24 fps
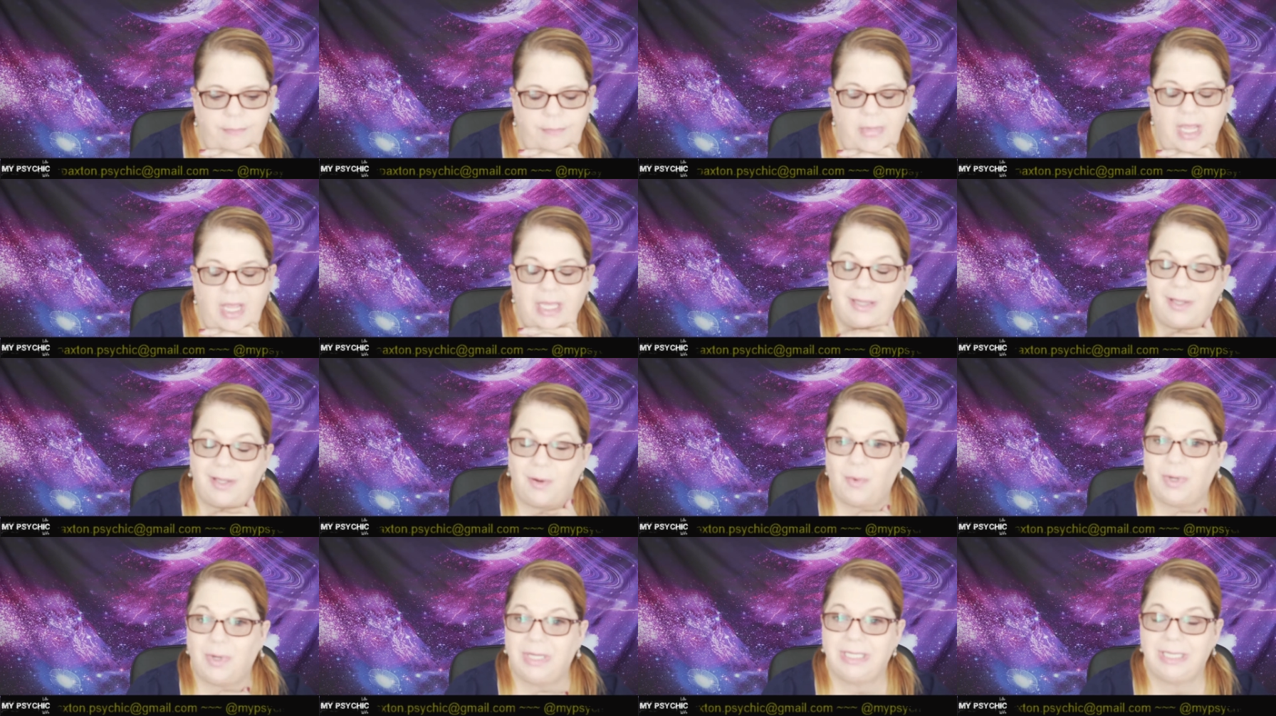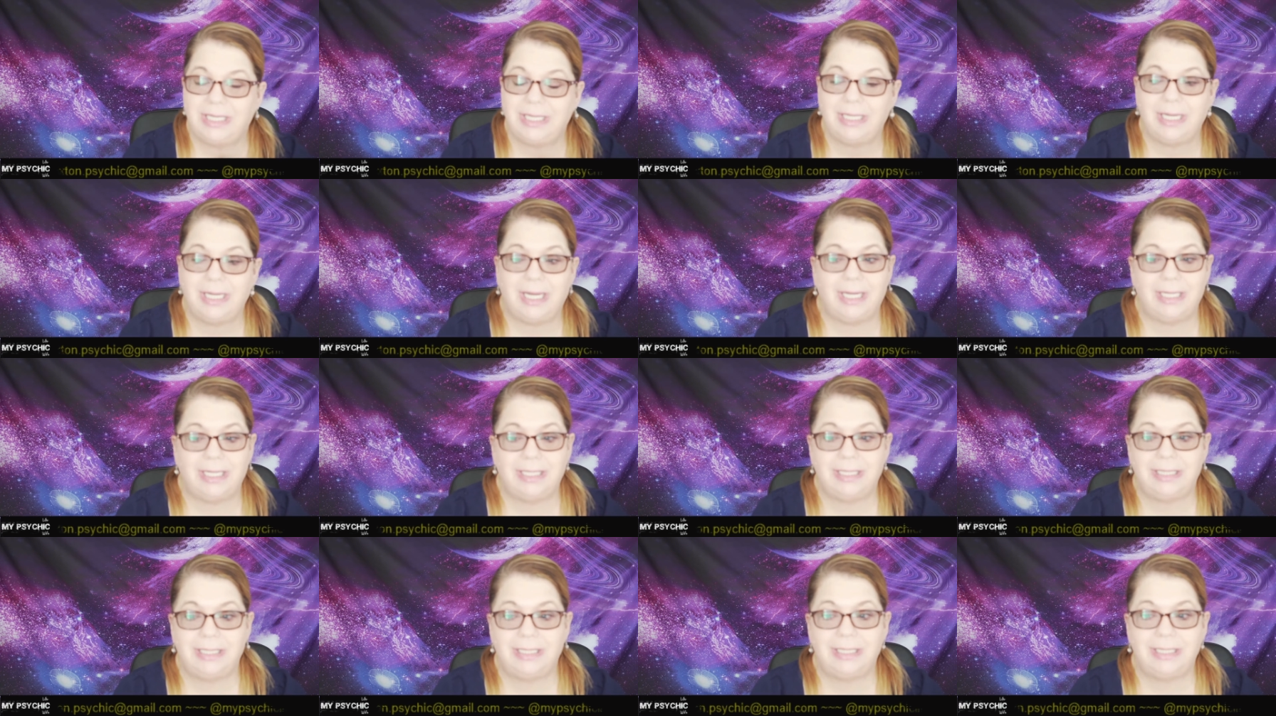there wasn't
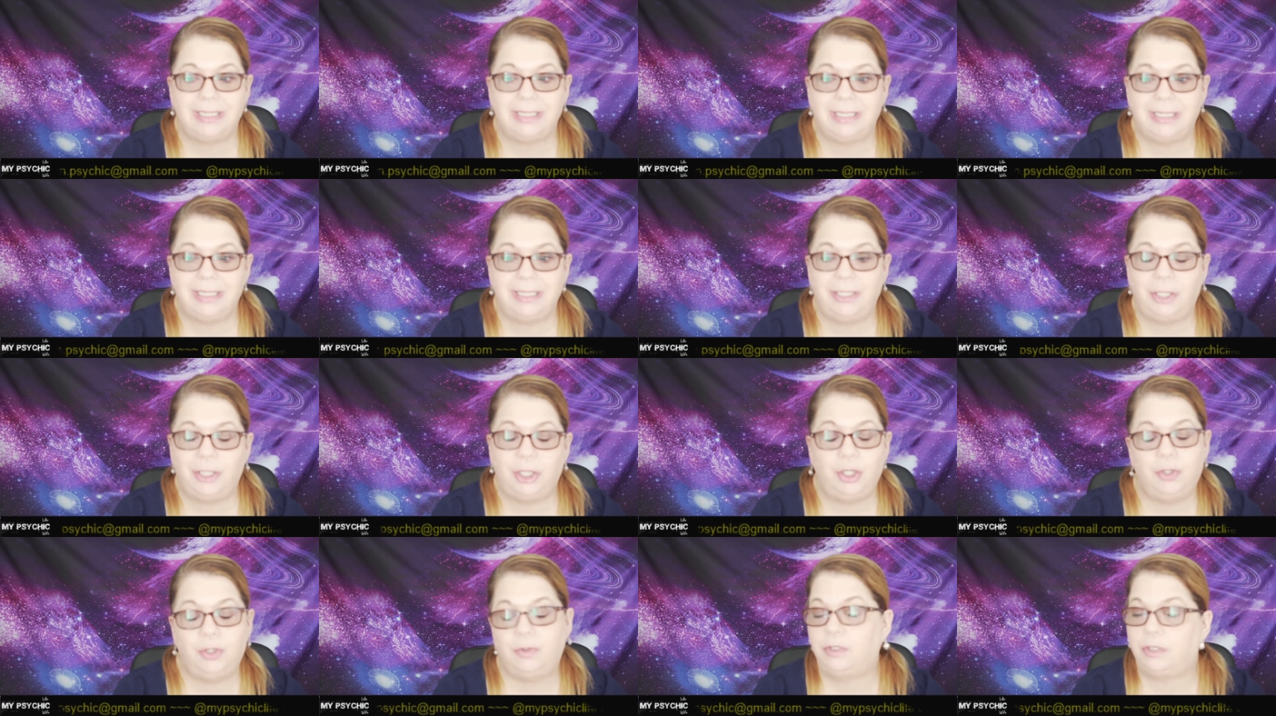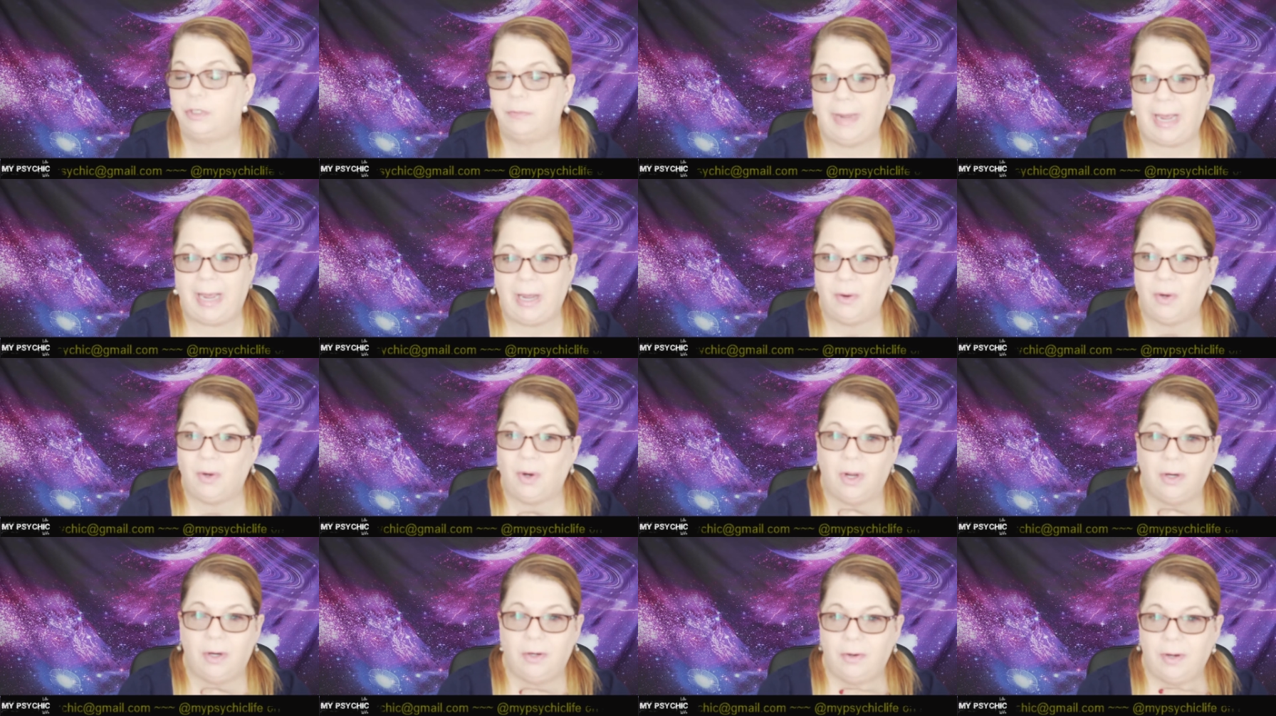a huge amount
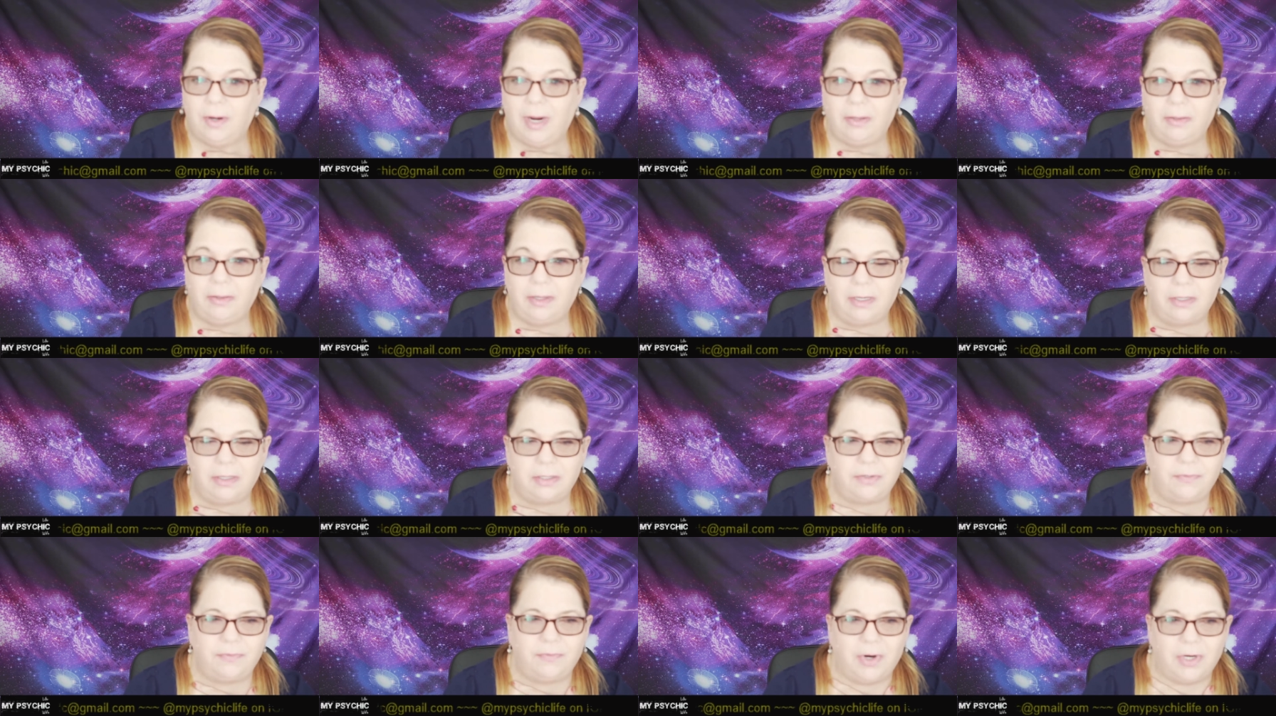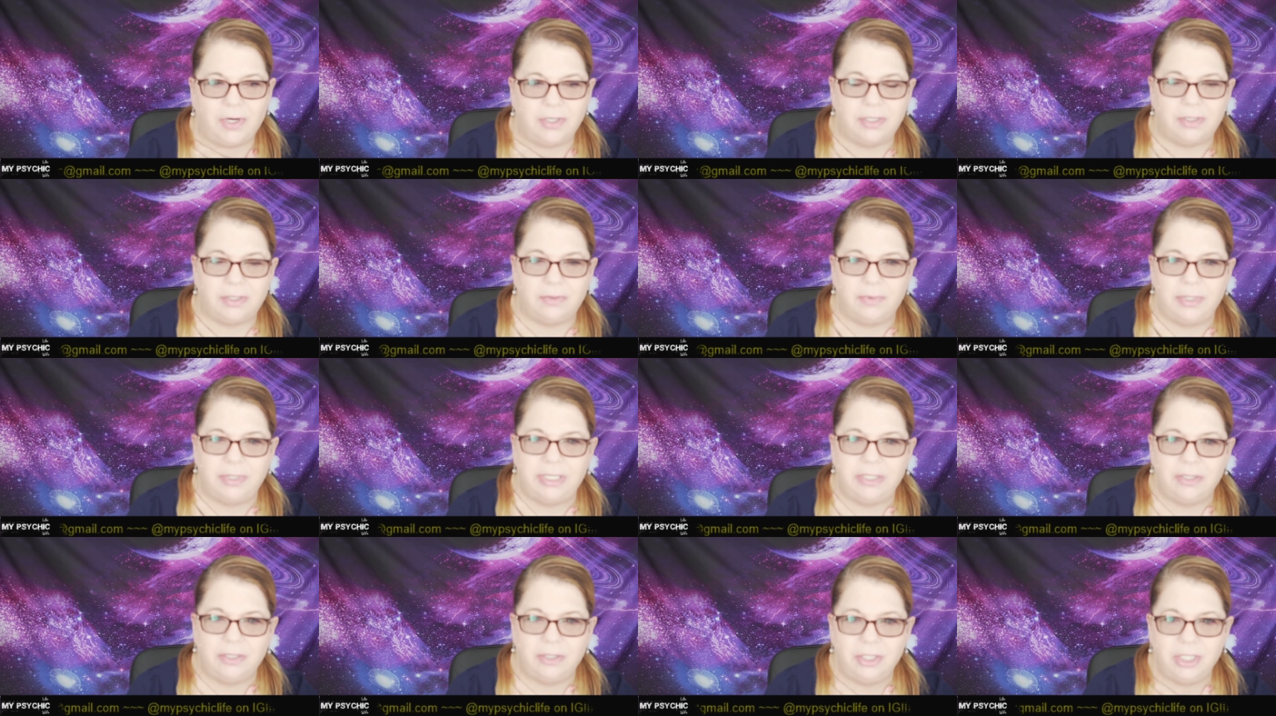on her out there as far as the
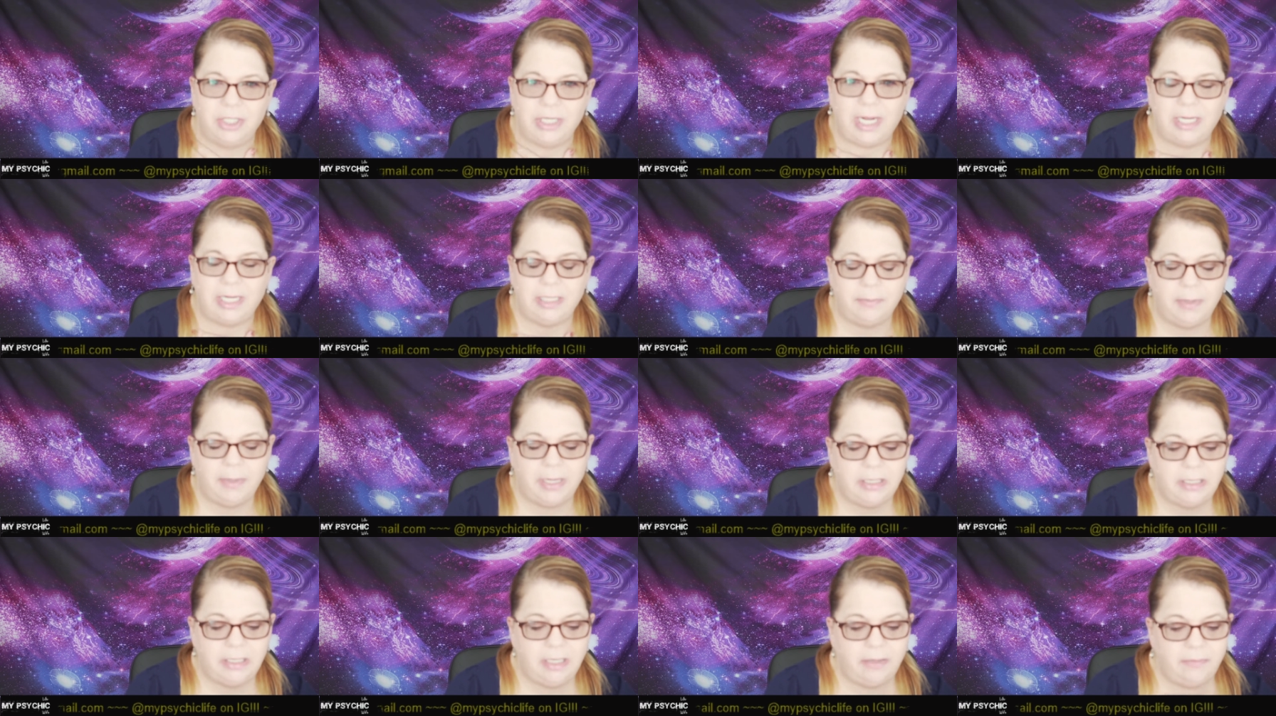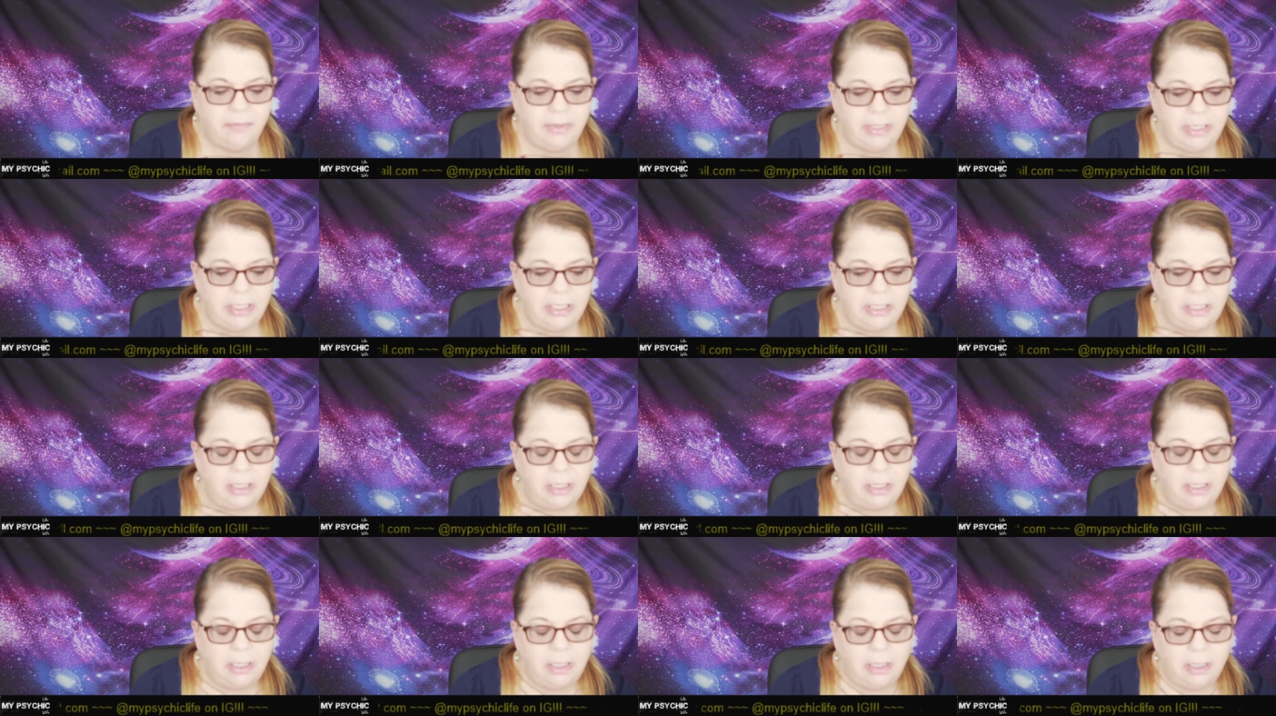research aspect of it.
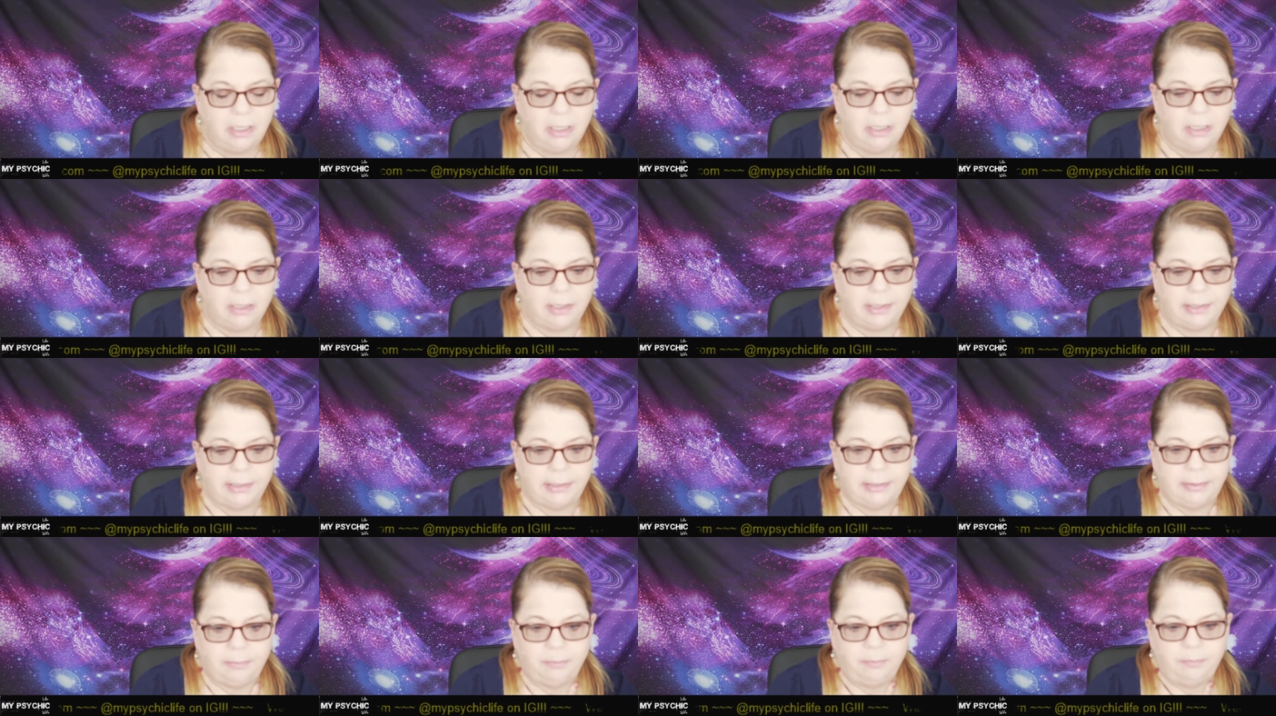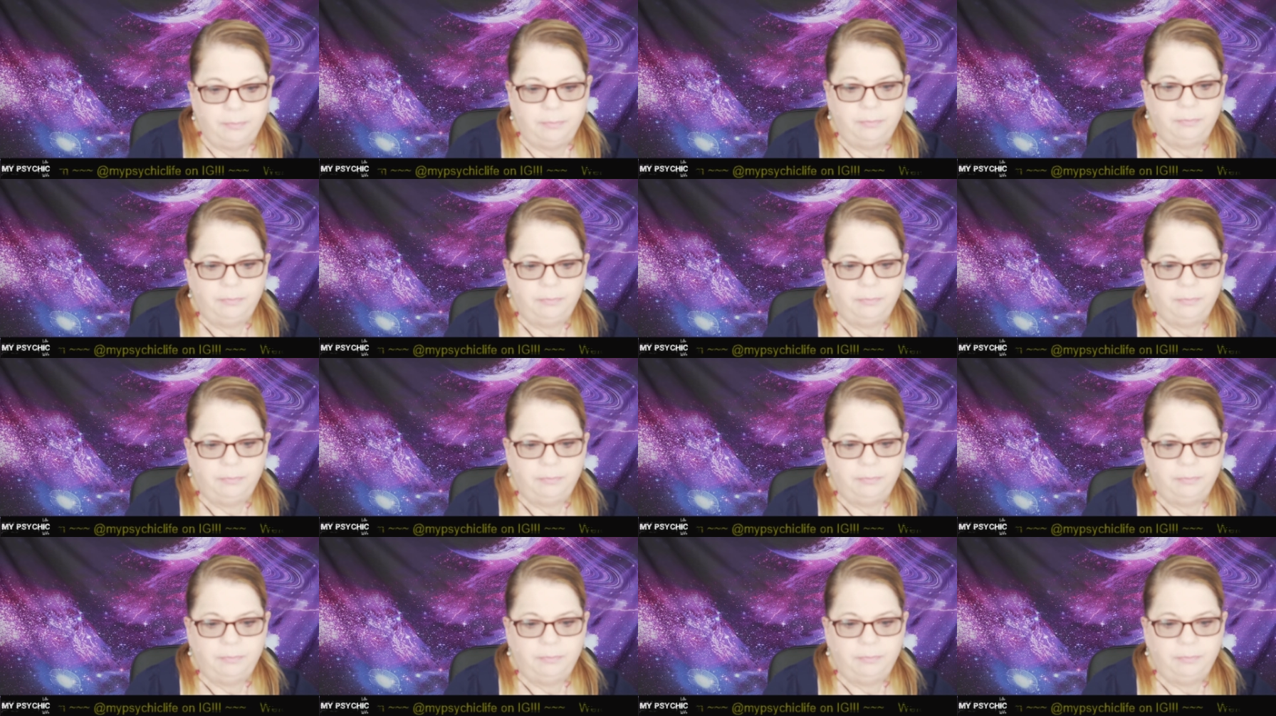Um,